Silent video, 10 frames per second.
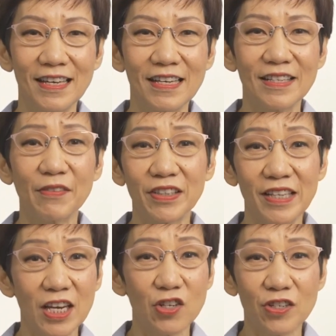
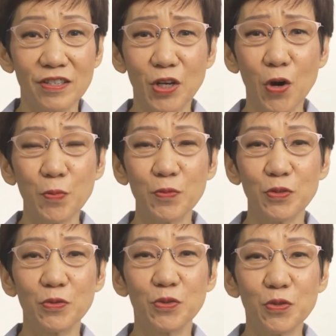Southeast Asia is home
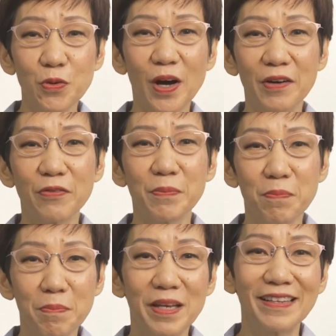to 200
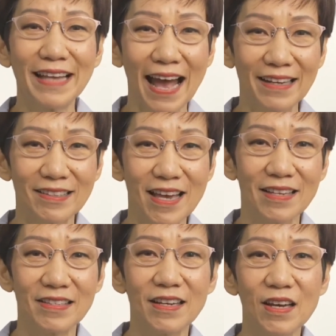million
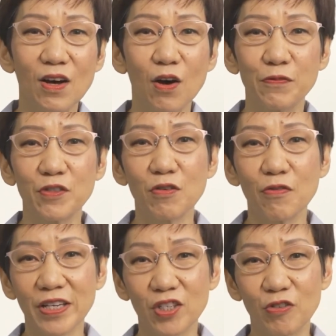hectares of
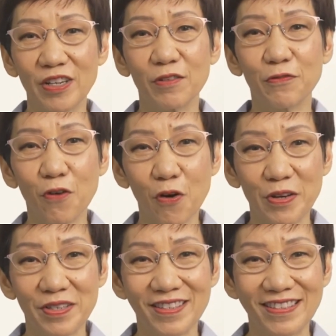terrestrial
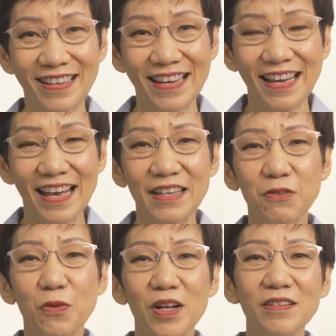forests and
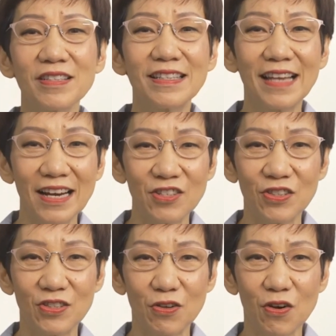the world's
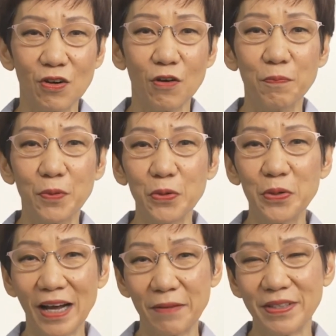largest stock of
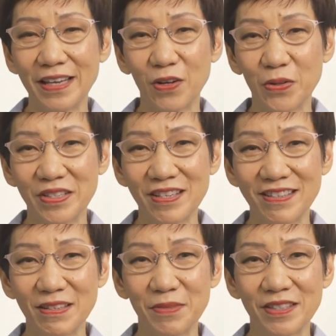blue carbon
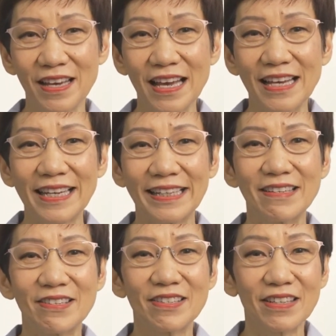ecosystems that
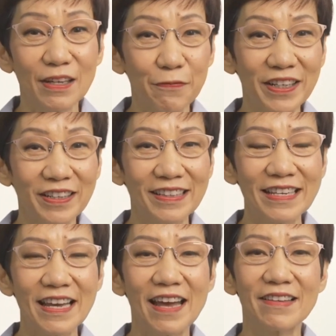can
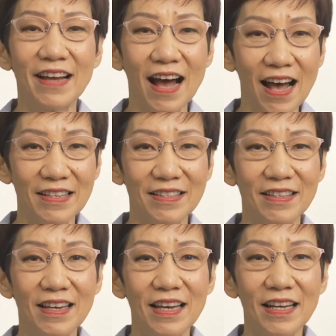significantly
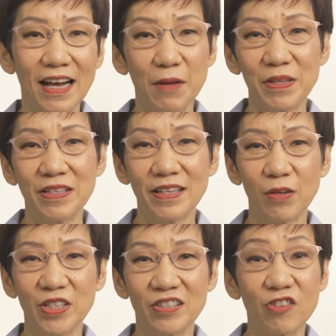enhance carbon
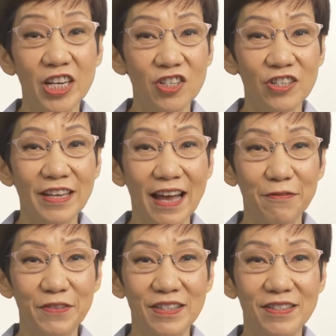sequestration
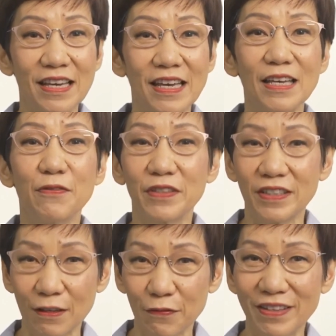efforts
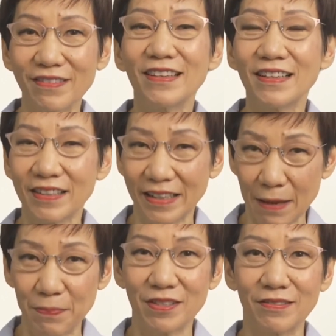if given the
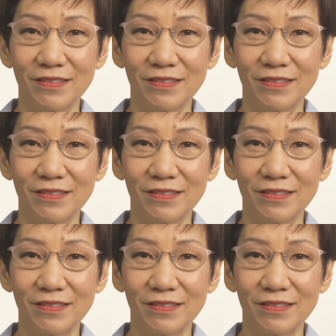capital.